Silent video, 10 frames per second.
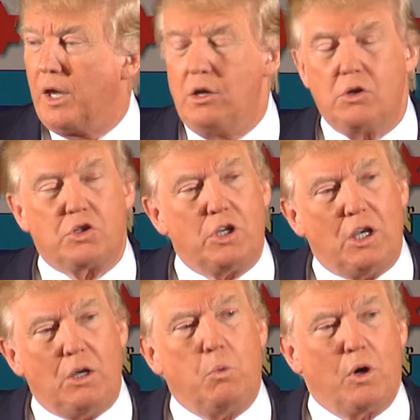and you
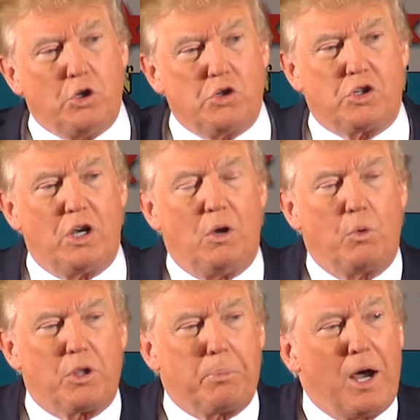see what you see
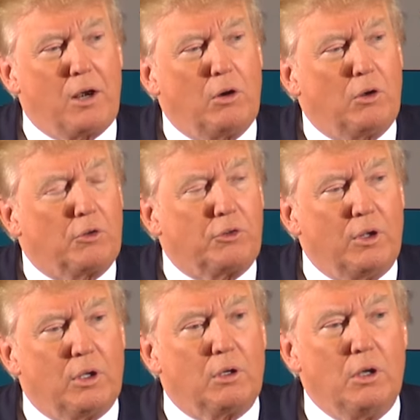with the potholes
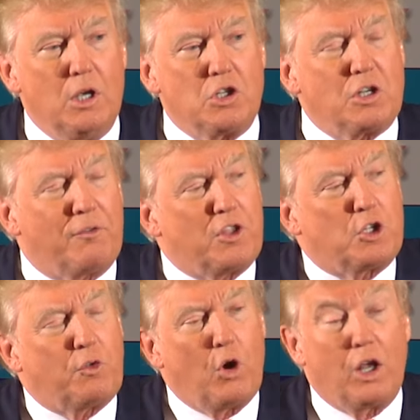and the stuff
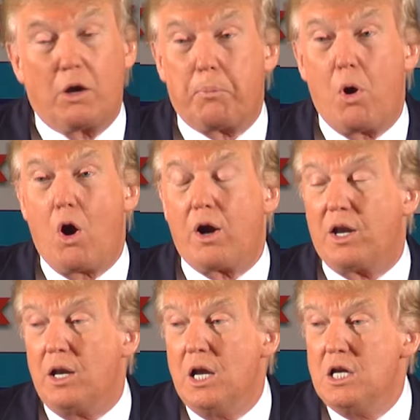that's falling apart
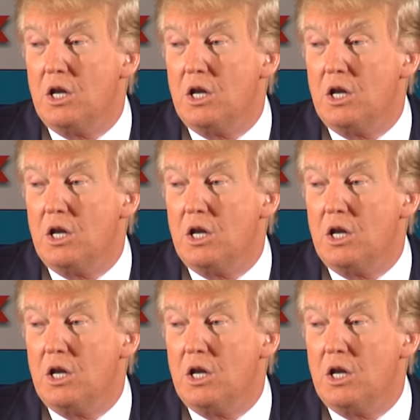and